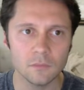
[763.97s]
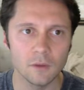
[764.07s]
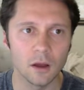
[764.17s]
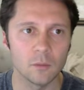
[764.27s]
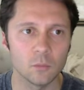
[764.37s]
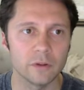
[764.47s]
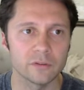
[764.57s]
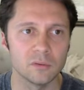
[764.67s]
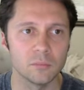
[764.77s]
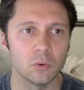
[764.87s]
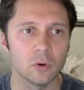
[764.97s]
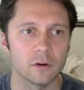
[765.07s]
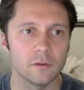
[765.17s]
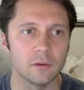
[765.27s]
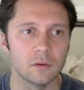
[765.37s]
We'll also
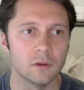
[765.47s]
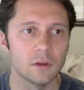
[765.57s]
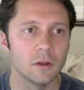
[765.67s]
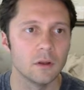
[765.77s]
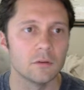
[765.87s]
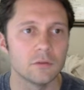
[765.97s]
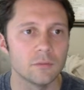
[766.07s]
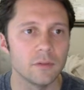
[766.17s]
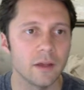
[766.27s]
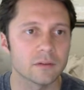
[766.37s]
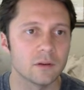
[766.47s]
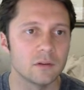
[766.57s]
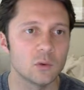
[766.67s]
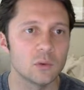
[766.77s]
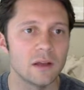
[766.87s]
import from Flask
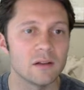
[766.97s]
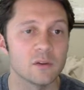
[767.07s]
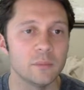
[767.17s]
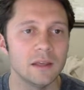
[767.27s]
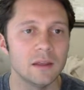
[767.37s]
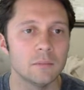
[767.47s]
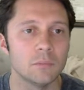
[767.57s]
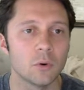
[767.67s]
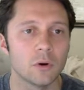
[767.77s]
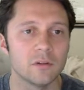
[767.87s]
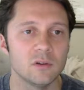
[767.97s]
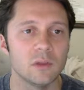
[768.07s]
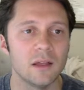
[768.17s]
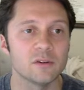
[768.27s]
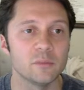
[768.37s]
SQLAlchemy, import
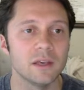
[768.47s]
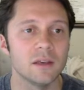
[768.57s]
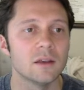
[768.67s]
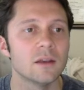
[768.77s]
SQLAlchemy.